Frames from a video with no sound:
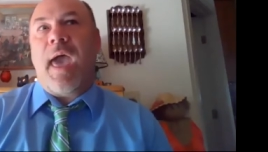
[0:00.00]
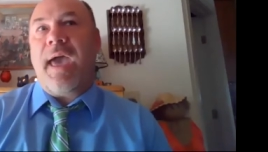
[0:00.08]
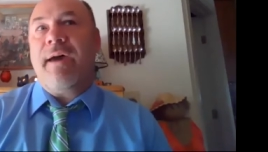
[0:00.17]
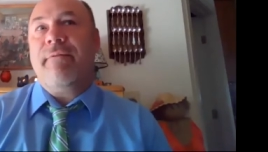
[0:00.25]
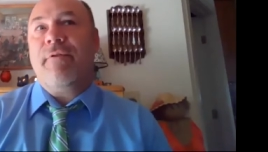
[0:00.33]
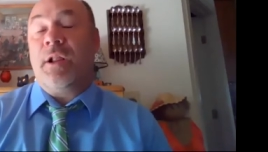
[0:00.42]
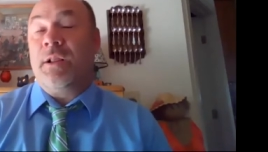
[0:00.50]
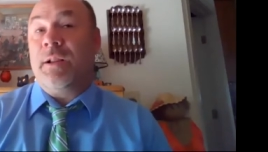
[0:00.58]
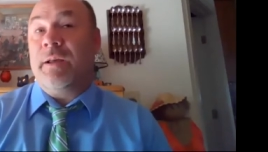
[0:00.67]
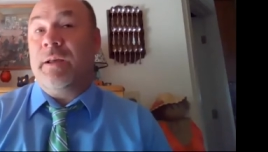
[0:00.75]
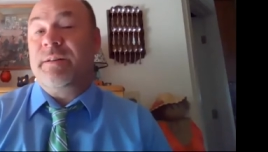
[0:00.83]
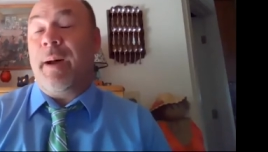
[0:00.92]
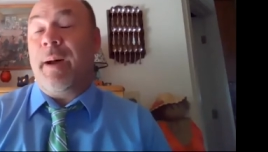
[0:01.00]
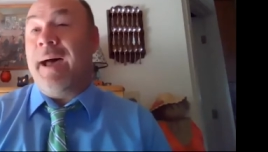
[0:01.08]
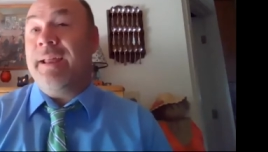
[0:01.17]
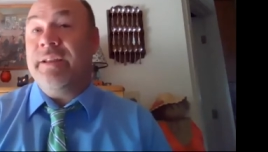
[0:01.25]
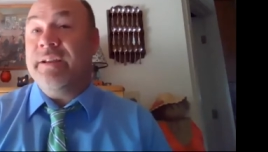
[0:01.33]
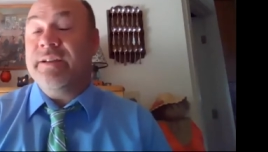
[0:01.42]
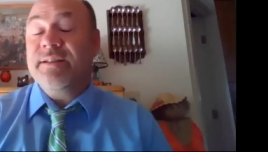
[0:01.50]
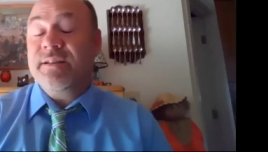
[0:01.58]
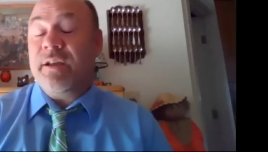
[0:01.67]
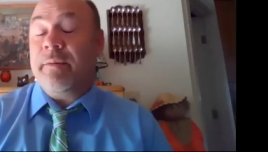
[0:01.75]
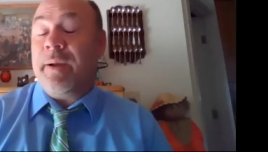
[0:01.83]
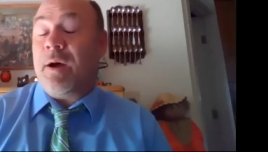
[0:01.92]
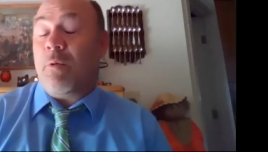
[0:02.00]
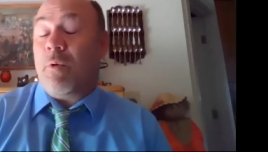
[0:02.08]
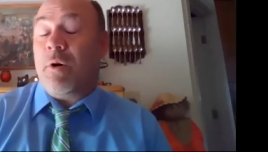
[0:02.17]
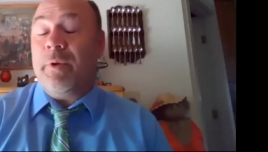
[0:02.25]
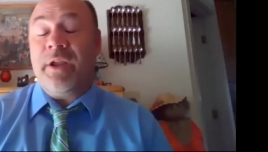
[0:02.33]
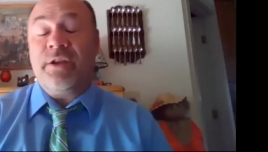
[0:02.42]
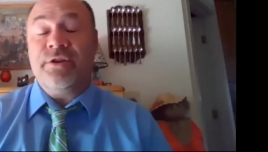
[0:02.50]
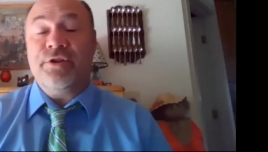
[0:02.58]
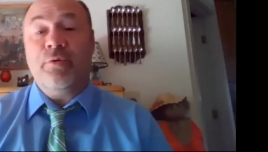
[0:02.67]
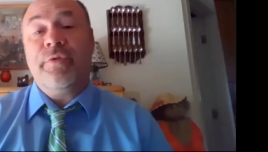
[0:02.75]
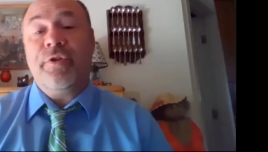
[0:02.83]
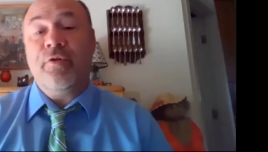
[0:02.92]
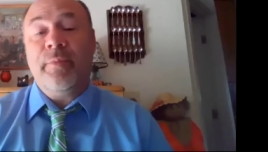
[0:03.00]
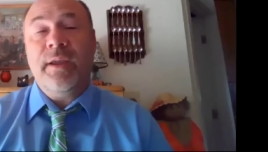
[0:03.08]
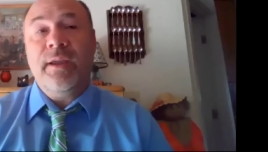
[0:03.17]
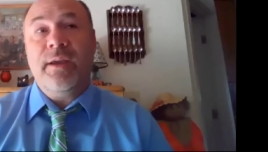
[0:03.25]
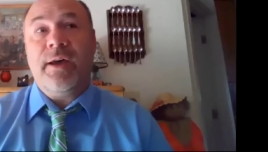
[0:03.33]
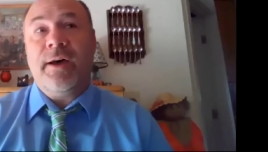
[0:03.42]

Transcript: have a, a, some ideas about what we could do with Umi.